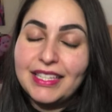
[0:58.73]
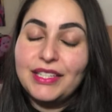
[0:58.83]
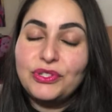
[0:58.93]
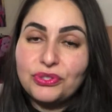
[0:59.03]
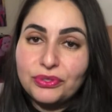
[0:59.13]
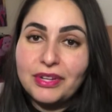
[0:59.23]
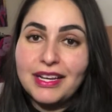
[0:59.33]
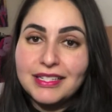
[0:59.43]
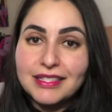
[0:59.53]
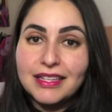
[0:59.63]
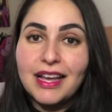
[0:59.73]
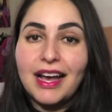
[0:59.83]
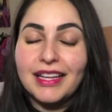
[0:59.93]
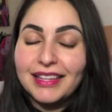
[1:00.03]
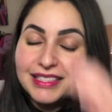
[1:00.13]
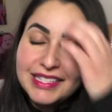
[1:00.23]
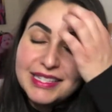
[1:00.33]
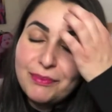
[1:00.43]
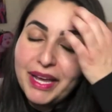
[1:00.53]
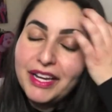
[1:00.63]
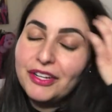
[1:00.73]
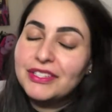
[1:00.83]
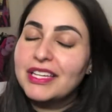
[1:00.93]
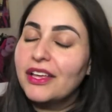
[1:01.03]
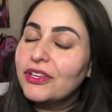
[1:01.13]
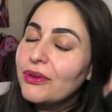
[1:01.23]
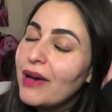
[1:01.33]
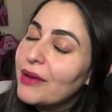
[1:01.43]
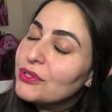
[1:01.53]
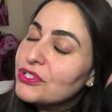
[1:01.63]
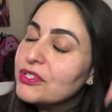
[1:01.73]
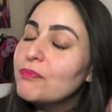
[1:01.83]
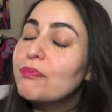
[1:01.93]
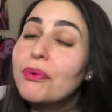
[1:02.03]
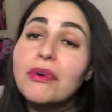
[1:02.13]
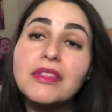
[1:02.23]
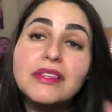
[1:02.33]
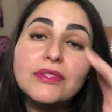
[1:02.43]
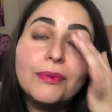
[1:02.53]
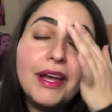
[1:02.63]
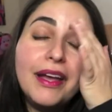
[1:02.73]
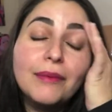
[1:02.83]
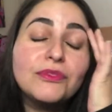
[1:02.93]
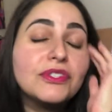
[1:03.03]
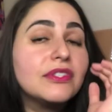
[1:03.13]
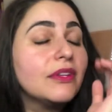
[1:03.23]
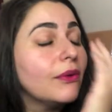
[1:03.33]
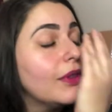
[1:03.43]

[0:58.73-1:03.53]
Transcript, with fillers: It's true, guys. I'd like to sit back here and tell you I was just born this way. I'm just so